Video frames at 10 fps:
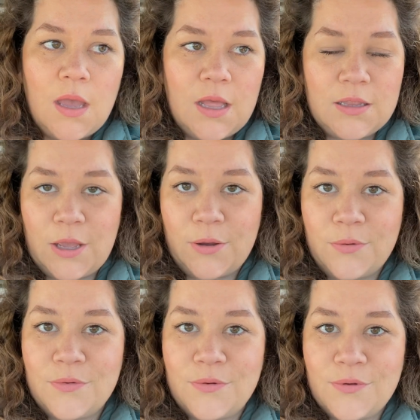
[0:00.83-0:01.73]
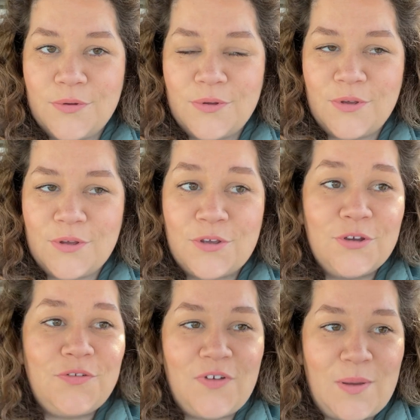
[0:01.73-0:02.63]
Hello.
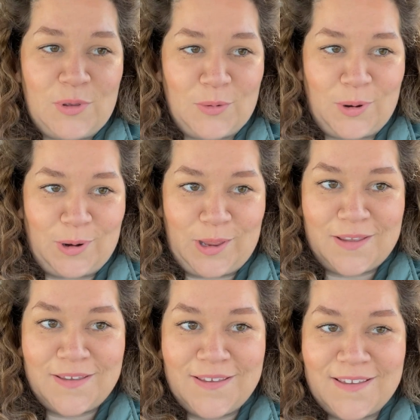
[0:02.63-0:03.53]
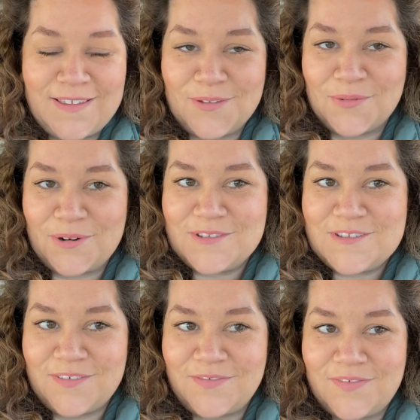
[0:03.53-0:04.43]
Good February, in the
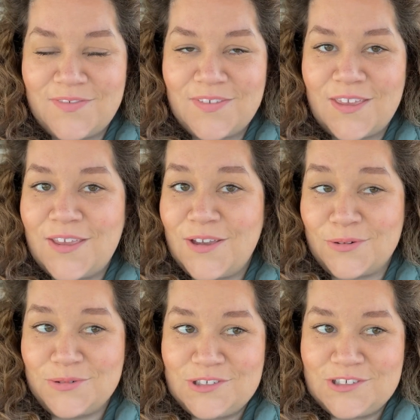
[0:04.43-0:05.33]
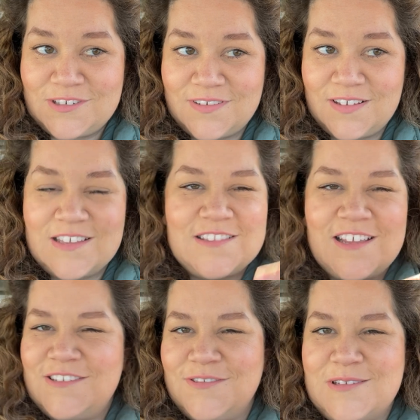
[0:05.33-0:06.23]
words of Coach. Is
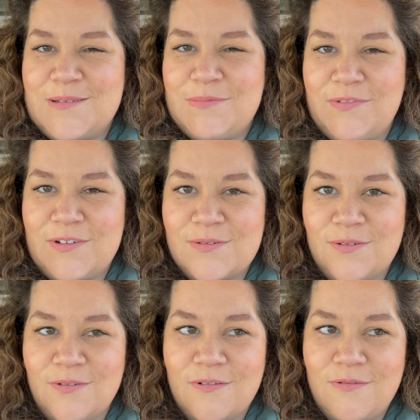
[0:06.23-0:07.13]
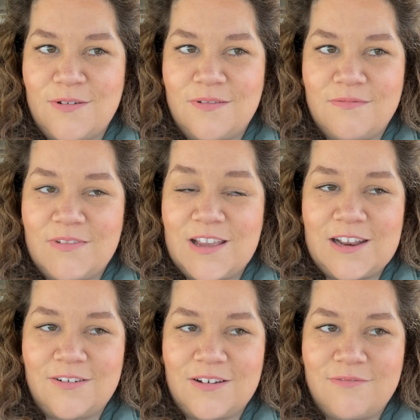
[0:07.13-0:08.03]
that too deep of a New Girl quote?
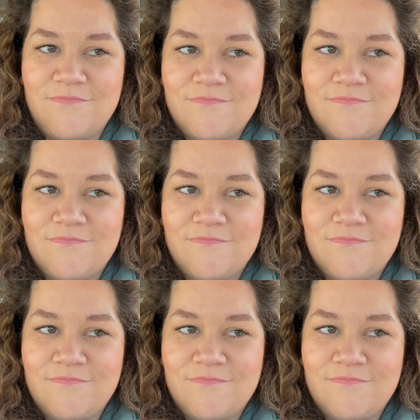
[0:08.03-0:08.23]
I don't know.